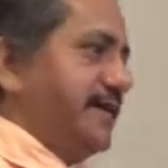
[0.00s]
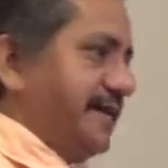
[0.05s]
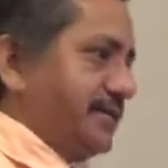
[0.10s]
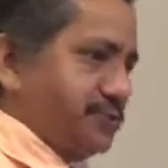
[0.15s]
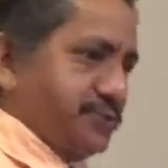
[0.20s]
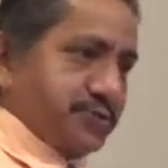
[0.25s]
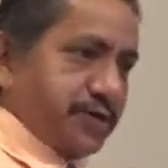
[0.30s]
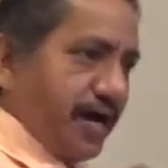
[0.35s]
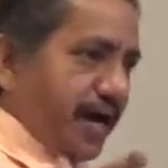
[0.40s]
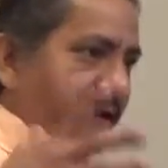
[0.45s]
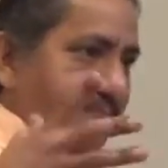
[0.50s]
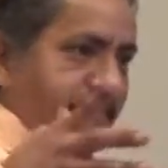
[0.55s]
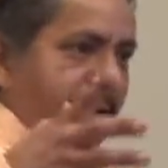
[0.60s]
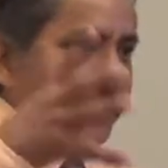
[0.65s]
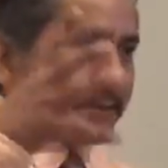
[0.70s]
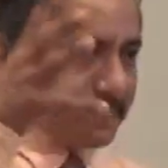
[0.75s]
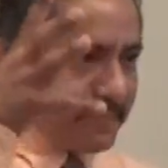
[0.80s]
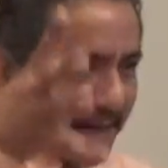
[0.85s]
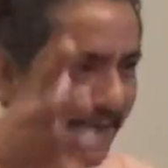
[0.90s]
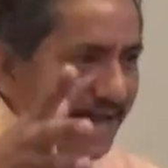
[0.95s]
And so God
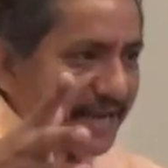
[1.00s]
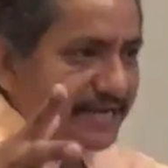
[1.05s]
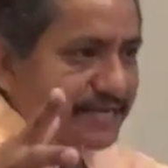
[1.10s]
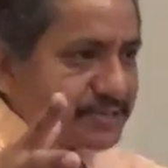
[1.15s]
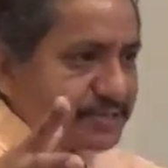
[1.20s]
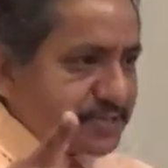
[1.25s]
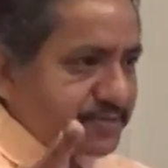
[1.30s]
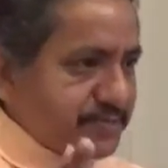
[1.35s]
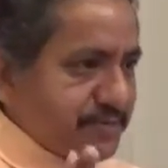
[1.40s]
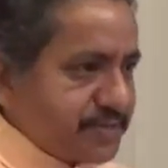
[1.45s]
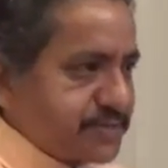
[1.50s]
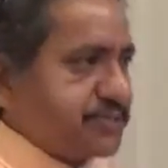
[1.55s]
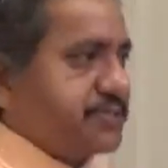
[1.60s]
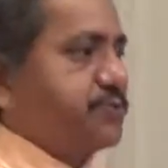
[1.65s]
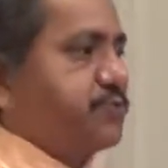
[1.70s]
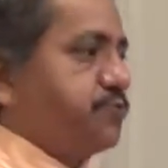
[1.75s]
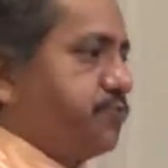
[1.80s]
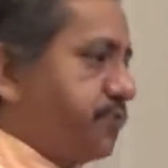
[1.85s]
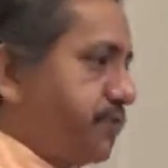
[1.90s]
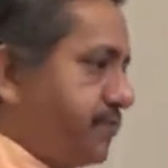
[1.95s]
made man in his image.
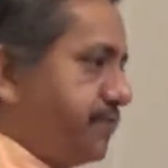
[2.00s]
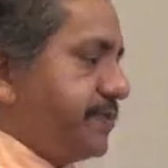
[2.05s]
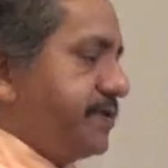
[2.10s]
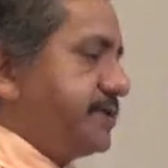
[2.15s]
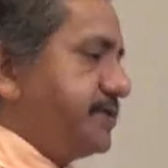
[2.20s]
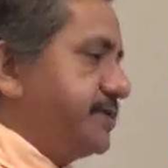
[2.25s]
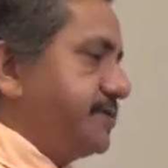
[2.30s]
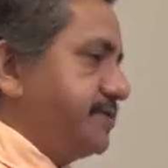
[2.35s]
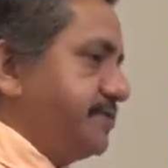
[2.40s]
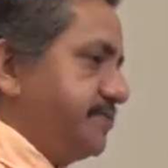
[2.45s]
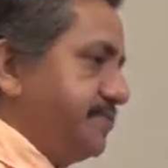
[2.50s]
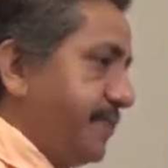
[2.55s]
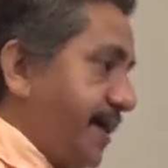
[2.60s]
He's a woman,